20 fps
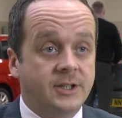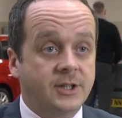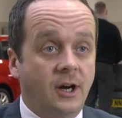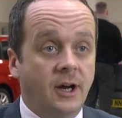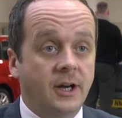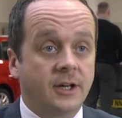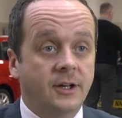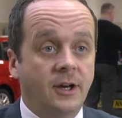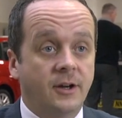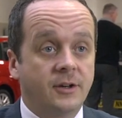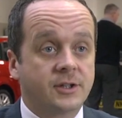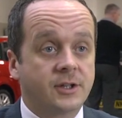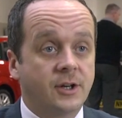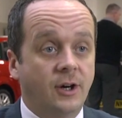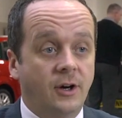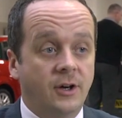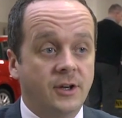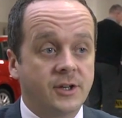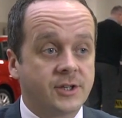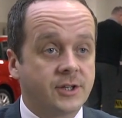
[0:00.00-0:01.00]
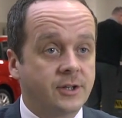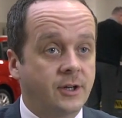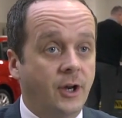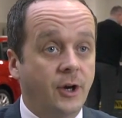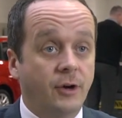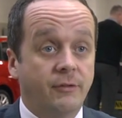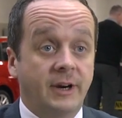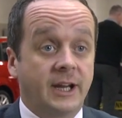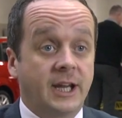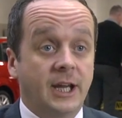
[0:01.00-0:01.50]
diagnose cars on a
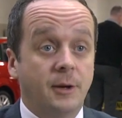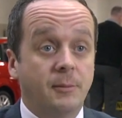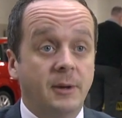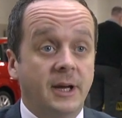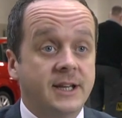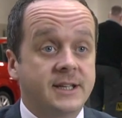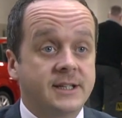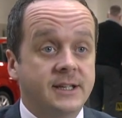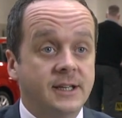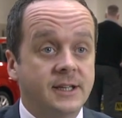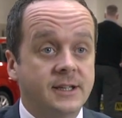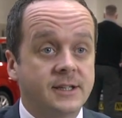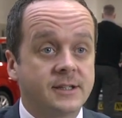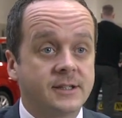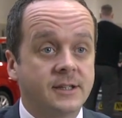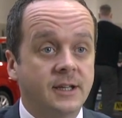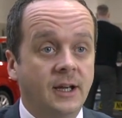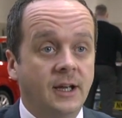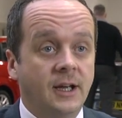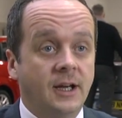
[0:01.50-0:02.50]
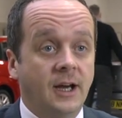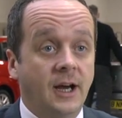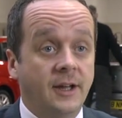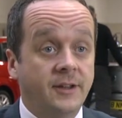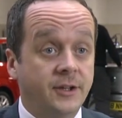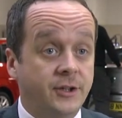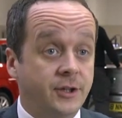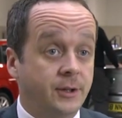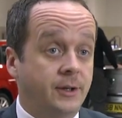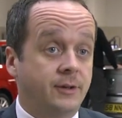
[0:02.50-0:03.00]
regular basis, and they
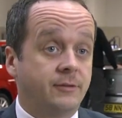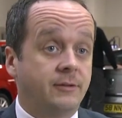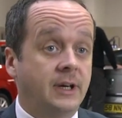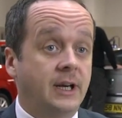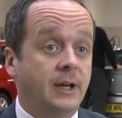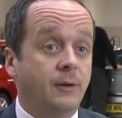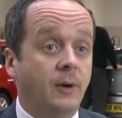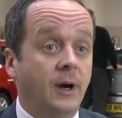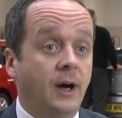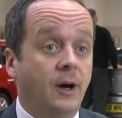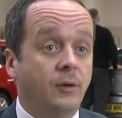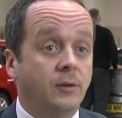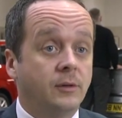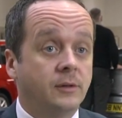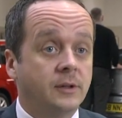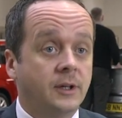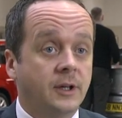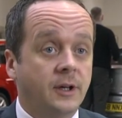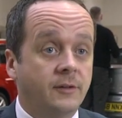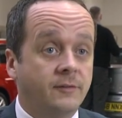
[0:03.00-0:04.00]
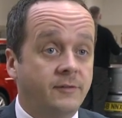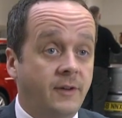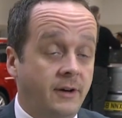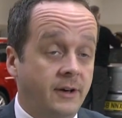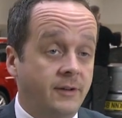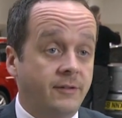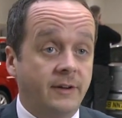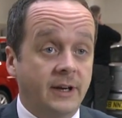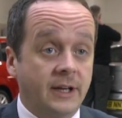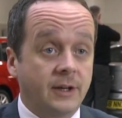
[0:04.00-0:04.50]
do it really well, very
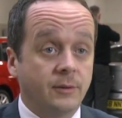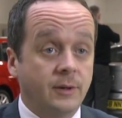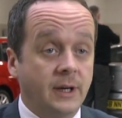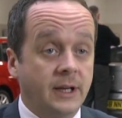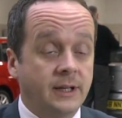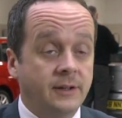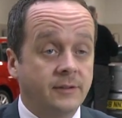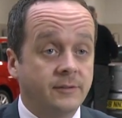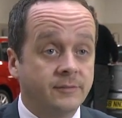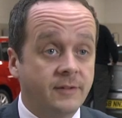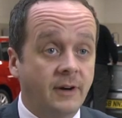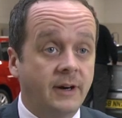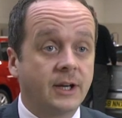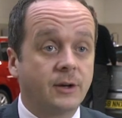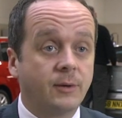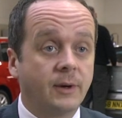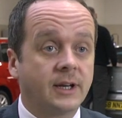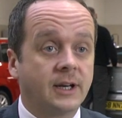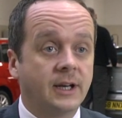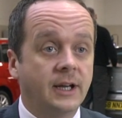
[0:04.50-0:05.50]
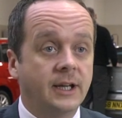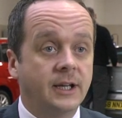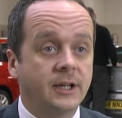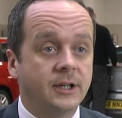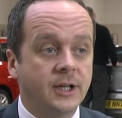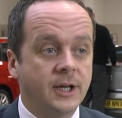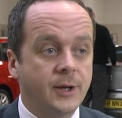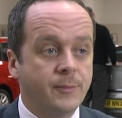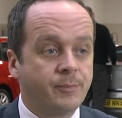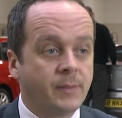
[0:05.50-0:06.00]
frequently, very quickly.
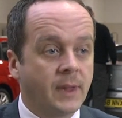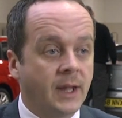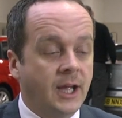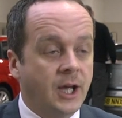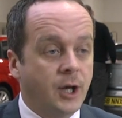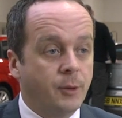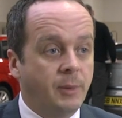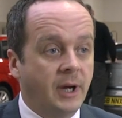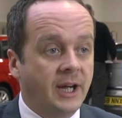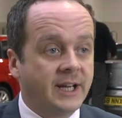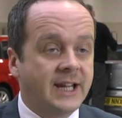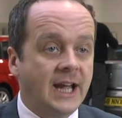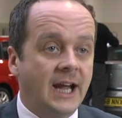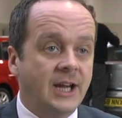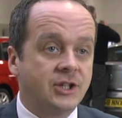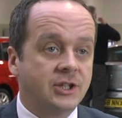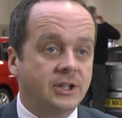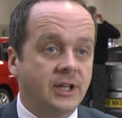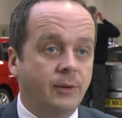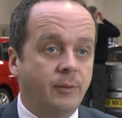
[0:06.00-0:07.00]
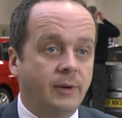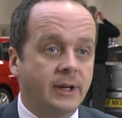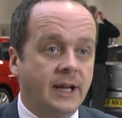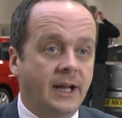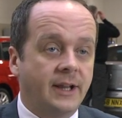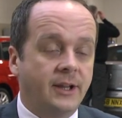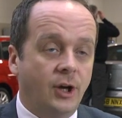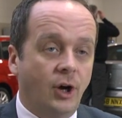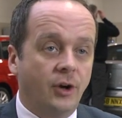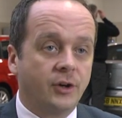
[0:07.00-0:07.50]
But occasionally we get
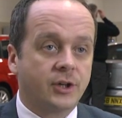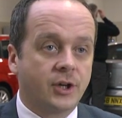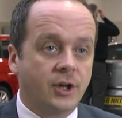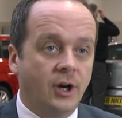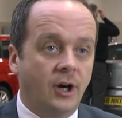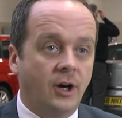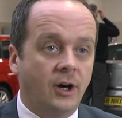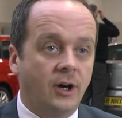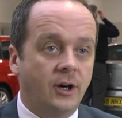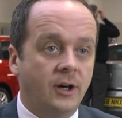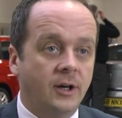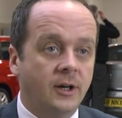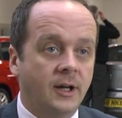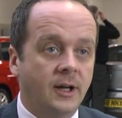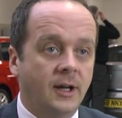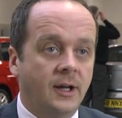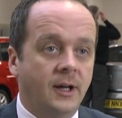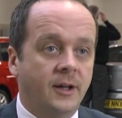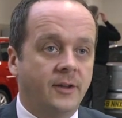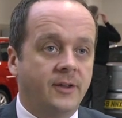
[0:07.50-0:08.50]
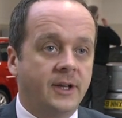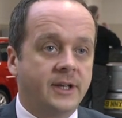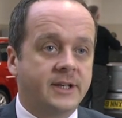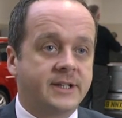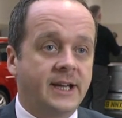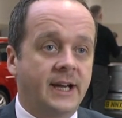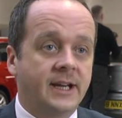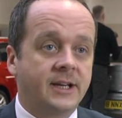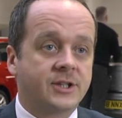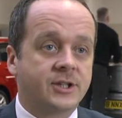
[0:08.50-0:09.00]
the odd car that
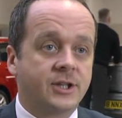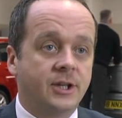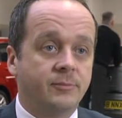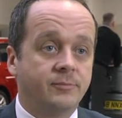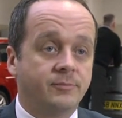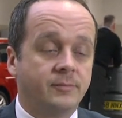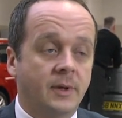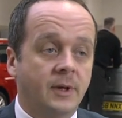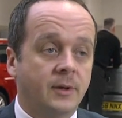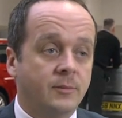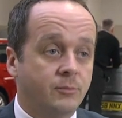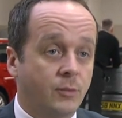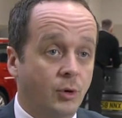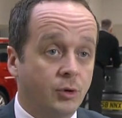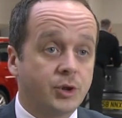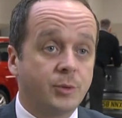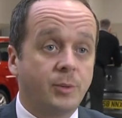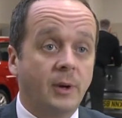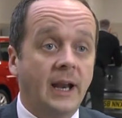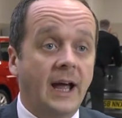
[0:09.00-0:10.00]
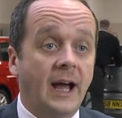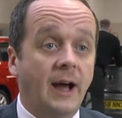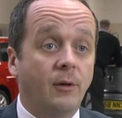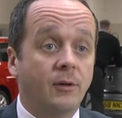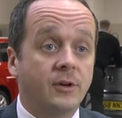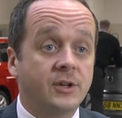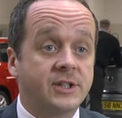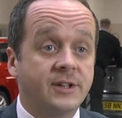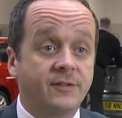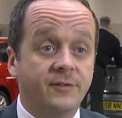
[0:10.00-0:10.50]
takes them multiple
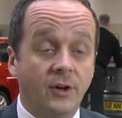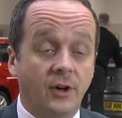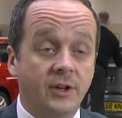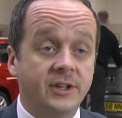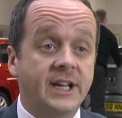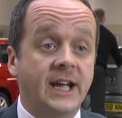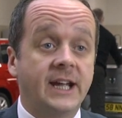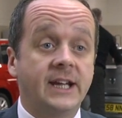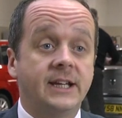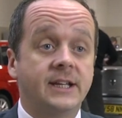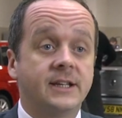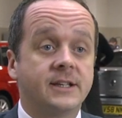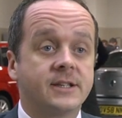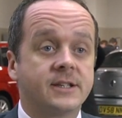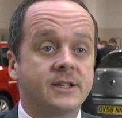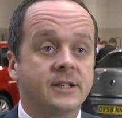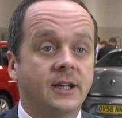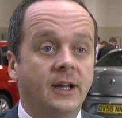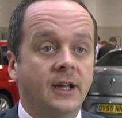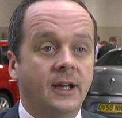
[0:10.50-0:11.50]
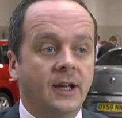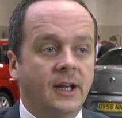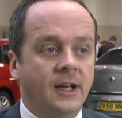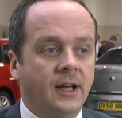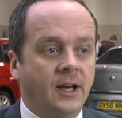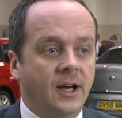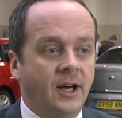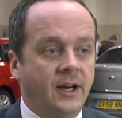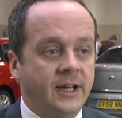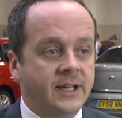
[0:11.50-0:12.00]
hours, if not days.
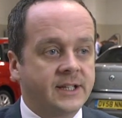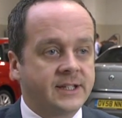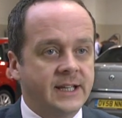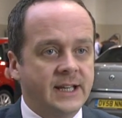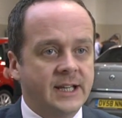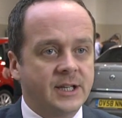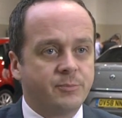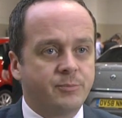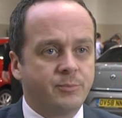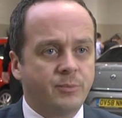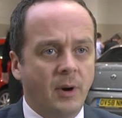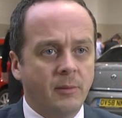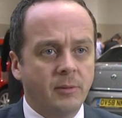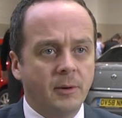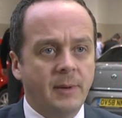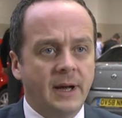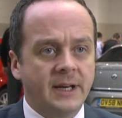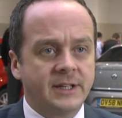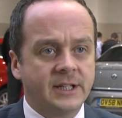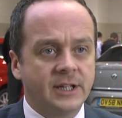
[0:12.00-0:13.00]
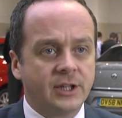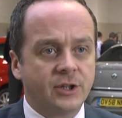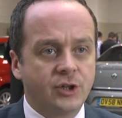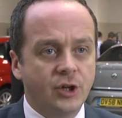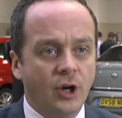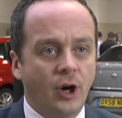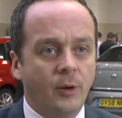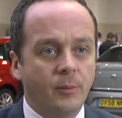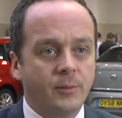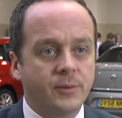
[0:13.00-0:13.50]
And it's these problematic
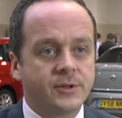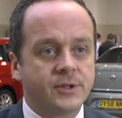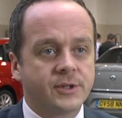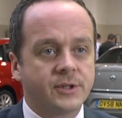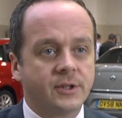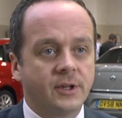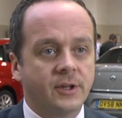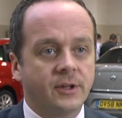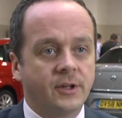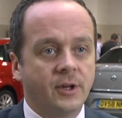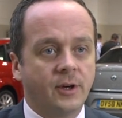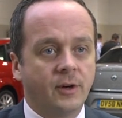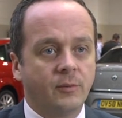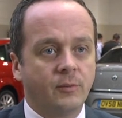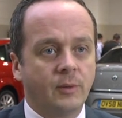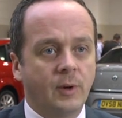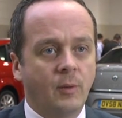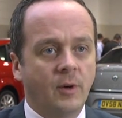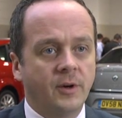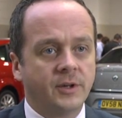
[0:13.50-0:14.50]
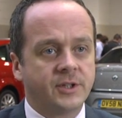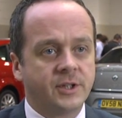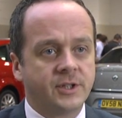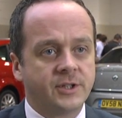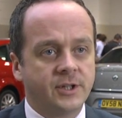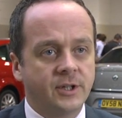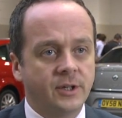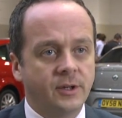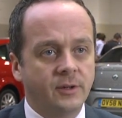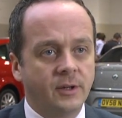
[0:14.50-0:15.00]
jobs that we wanted
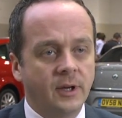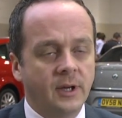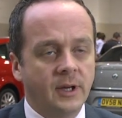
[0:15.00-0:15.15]
to